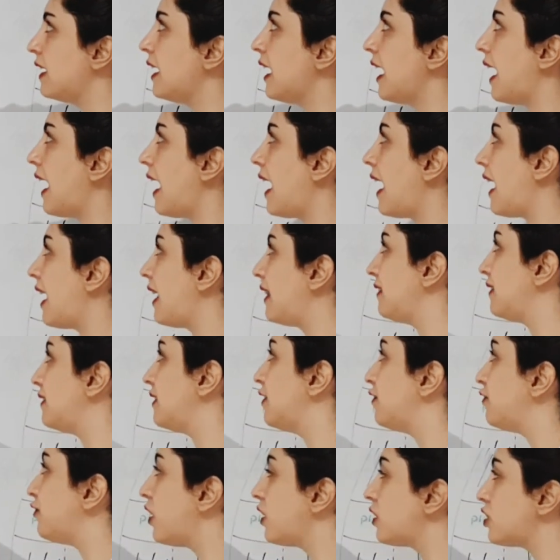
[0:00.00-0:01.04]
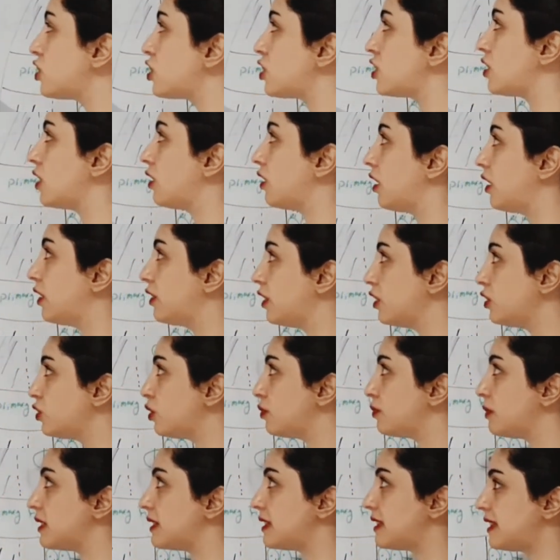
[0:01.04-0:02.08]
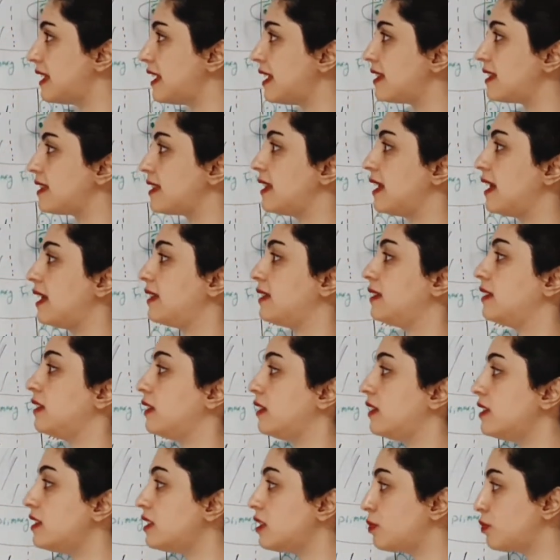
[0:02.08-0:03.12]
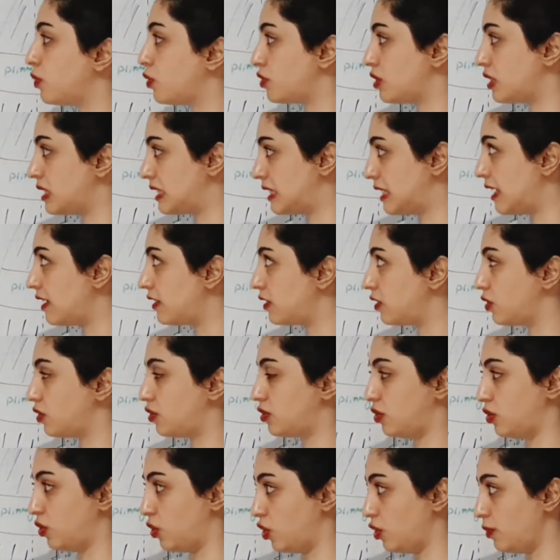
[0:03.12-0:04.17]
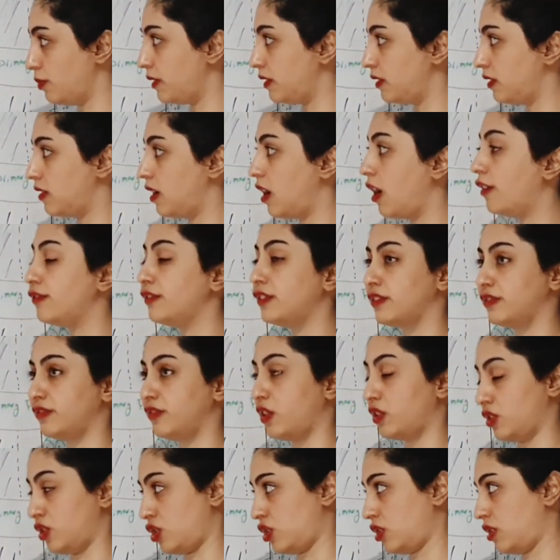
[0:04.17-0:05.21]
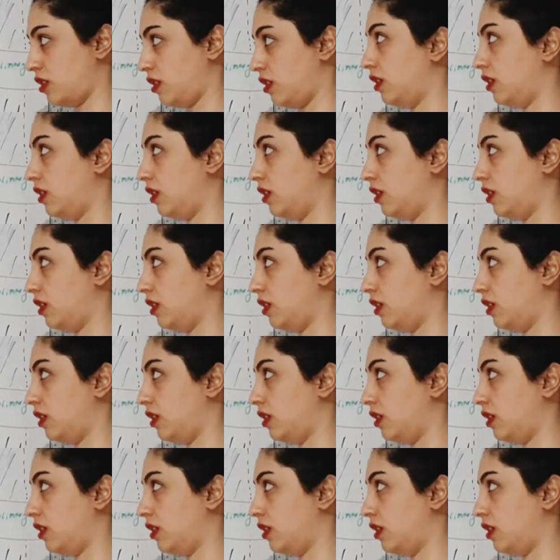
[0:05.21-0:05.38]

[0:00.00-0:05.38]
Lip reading: and the functional anatomy says that this posterior lobe of the functional